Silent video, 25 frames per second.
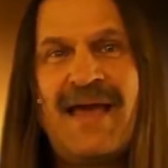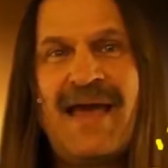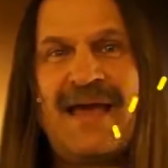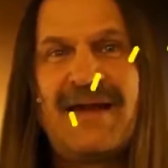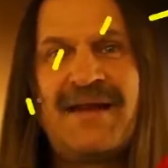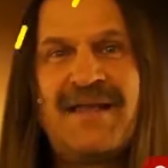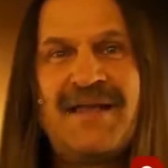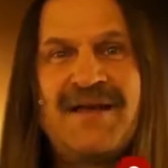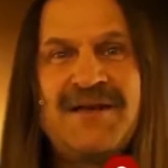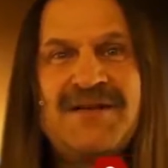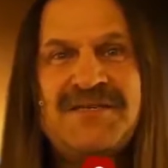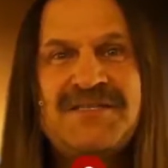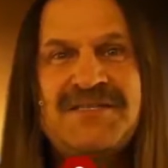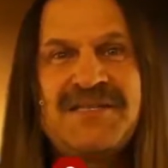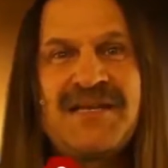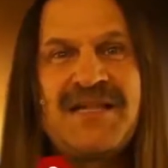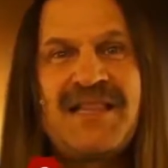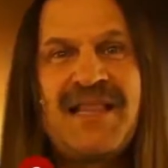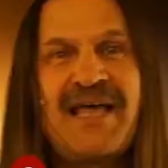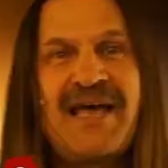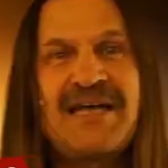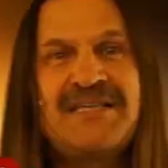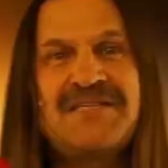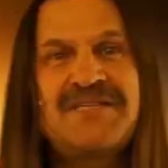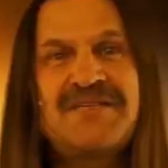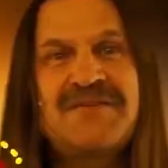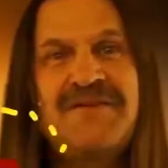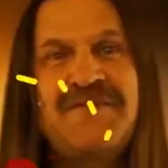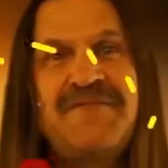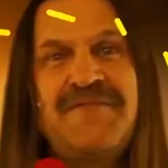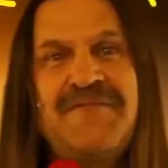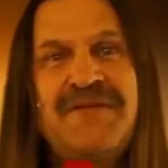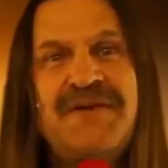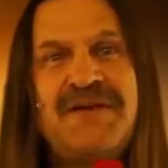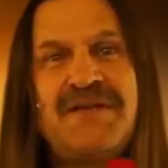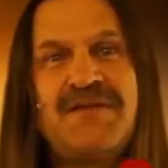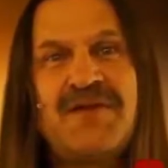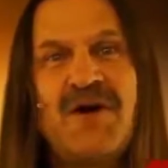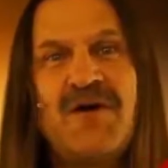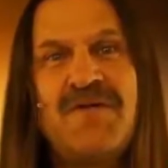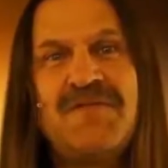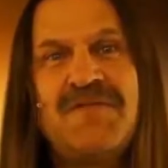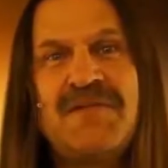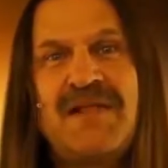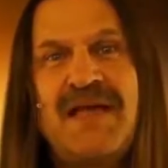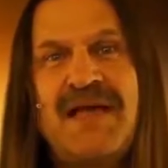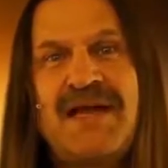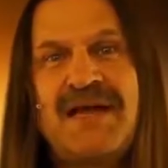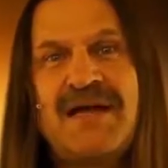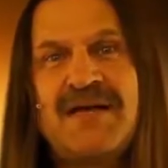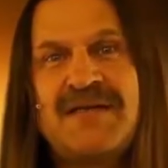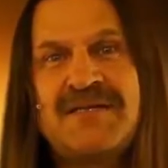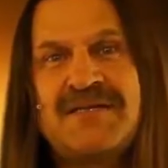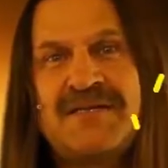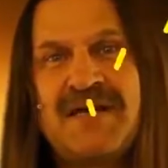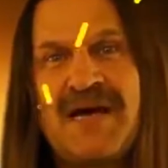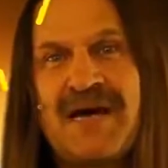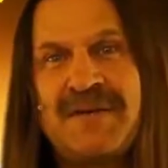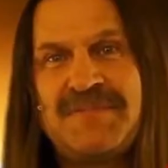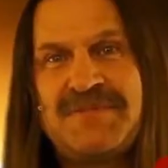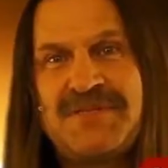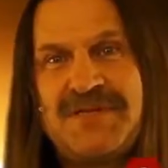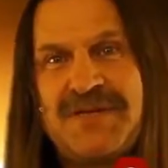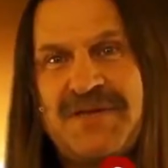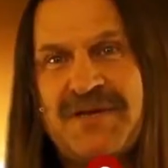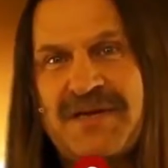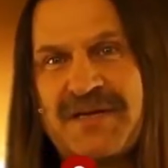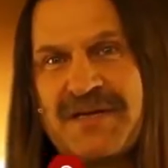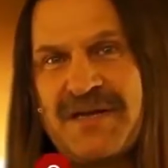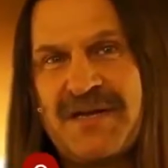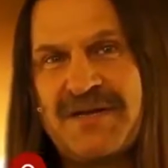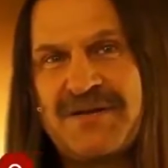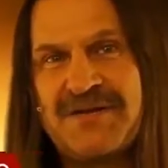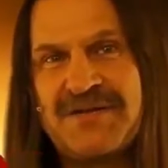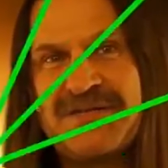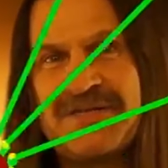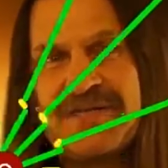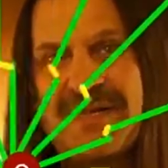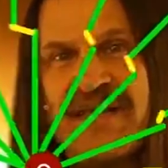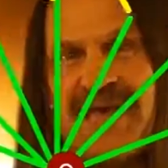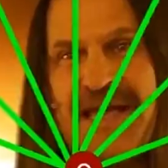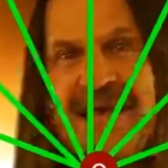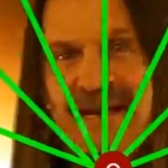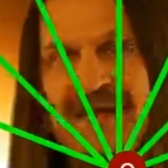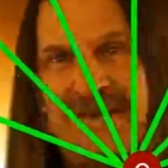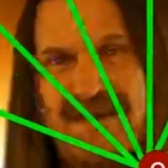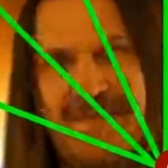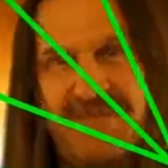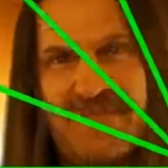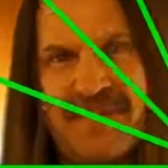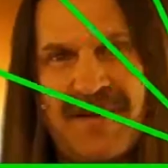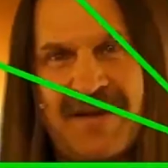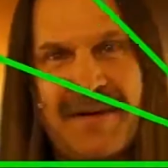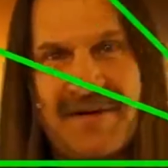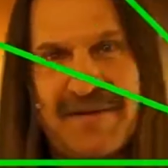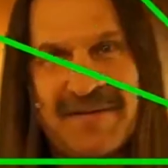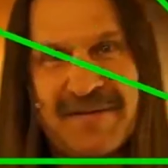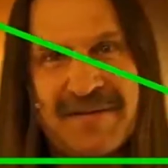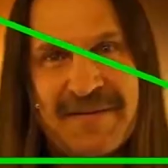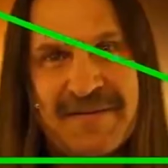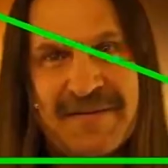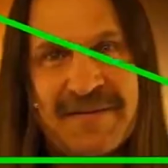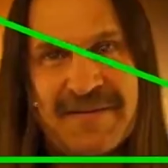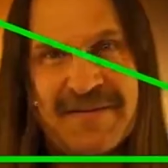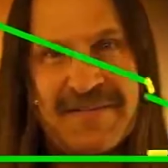And here's the classical field overlaid on top so you can understand it better.